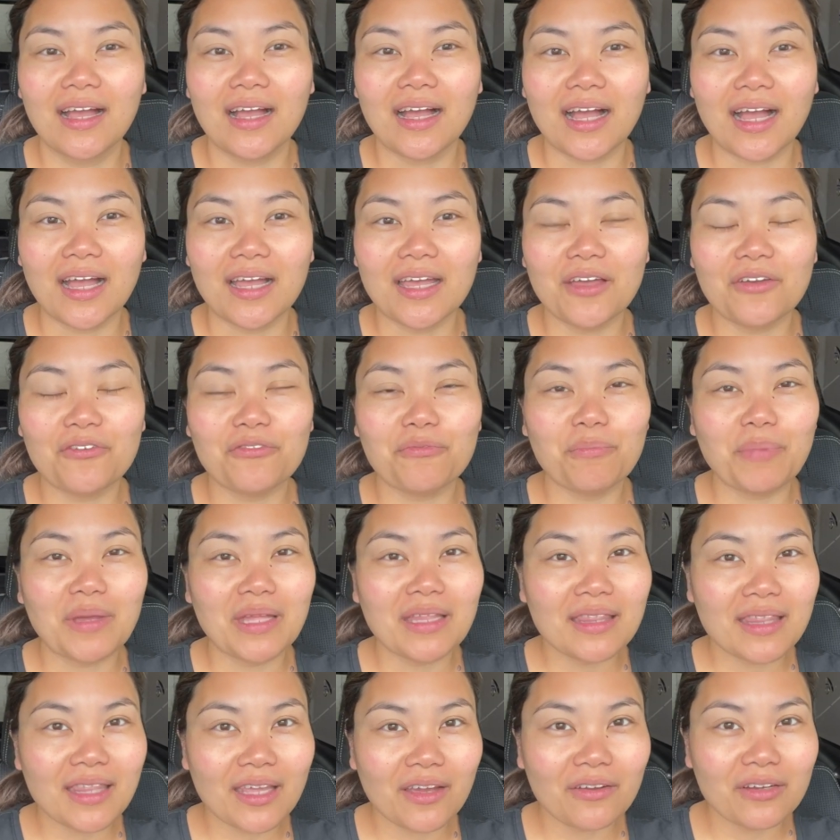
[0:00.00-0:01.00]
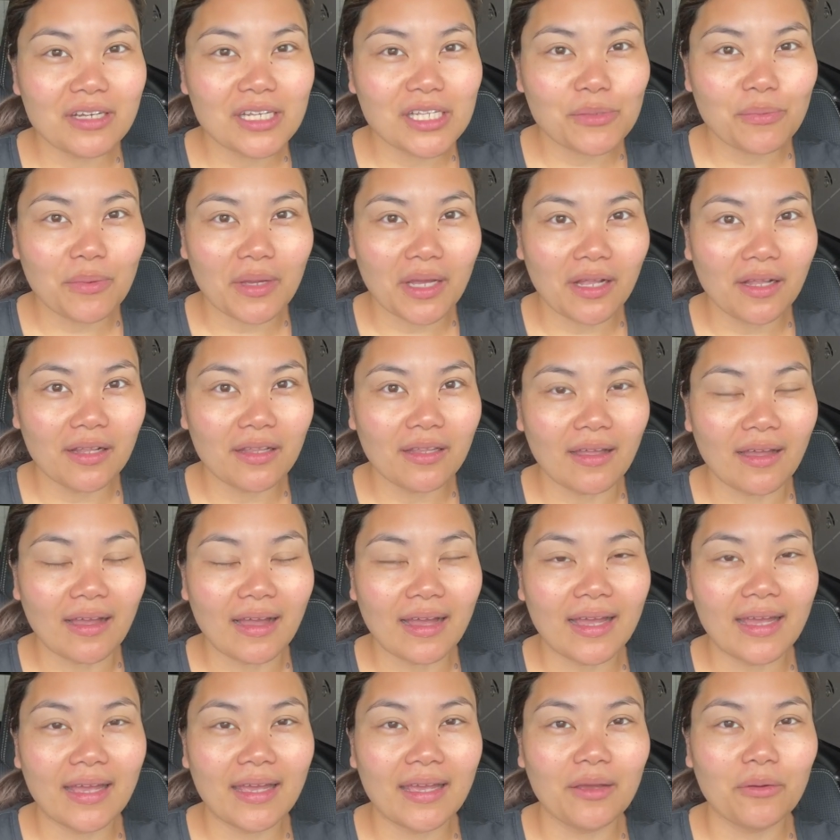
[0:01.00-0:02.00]
I have been there as well.
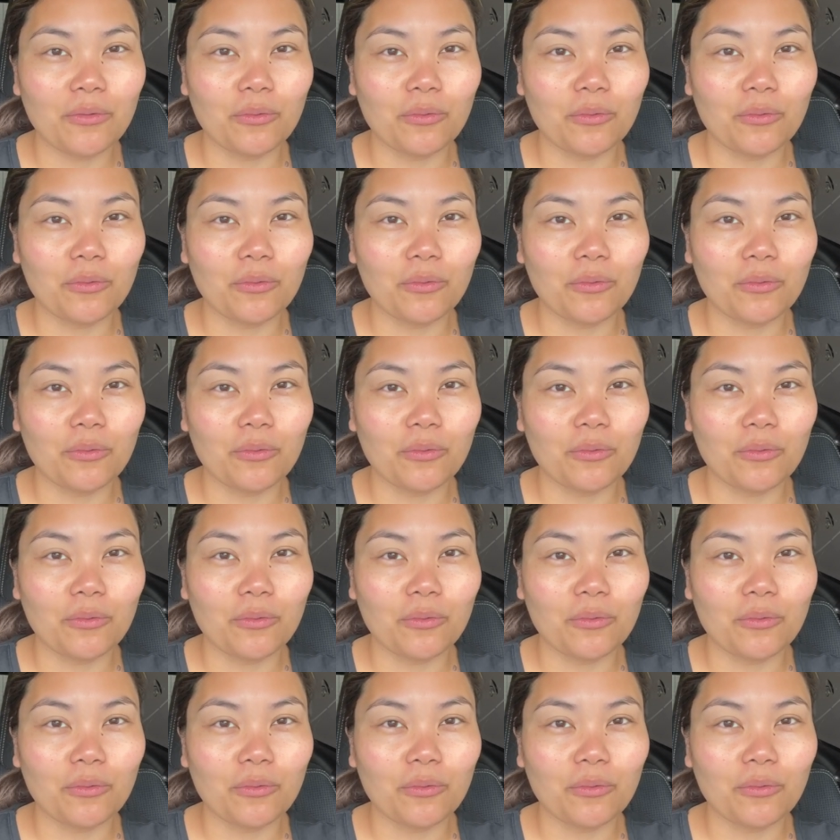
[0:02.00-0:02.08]
I